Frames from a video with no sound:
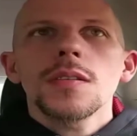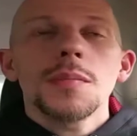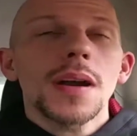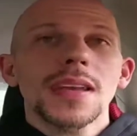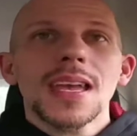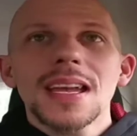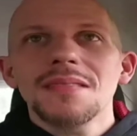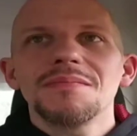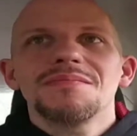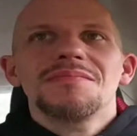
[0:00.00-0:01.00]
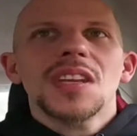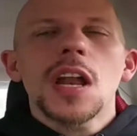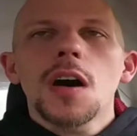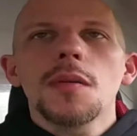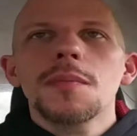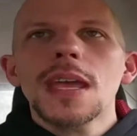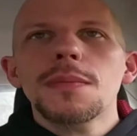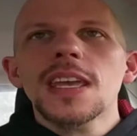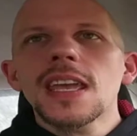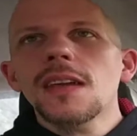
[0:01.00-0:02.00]
You might get,
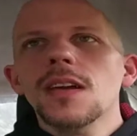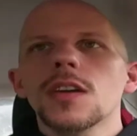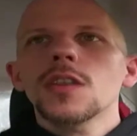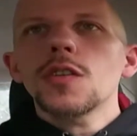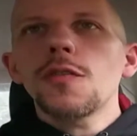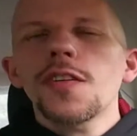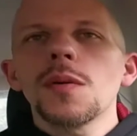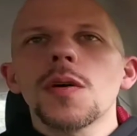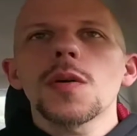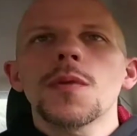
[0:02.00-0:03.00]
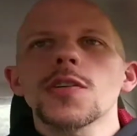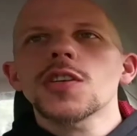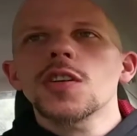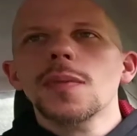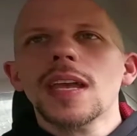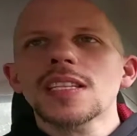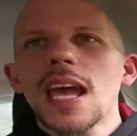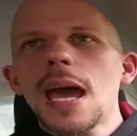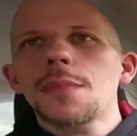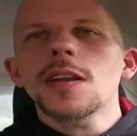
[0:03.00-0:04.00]
maybe you feel more emotional because it
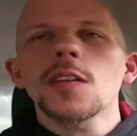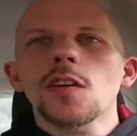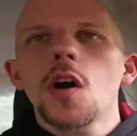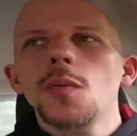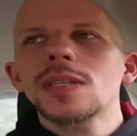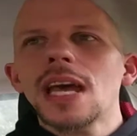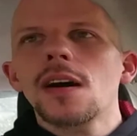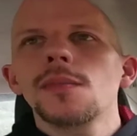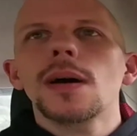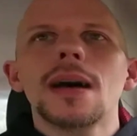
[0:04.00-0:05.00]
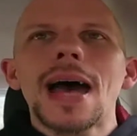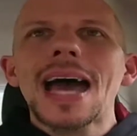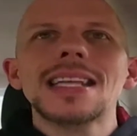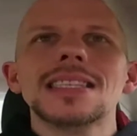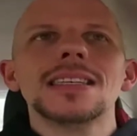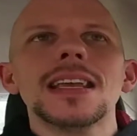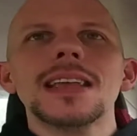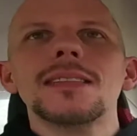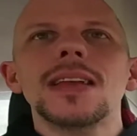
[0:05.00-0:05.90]
happened in your hometown, but honestly,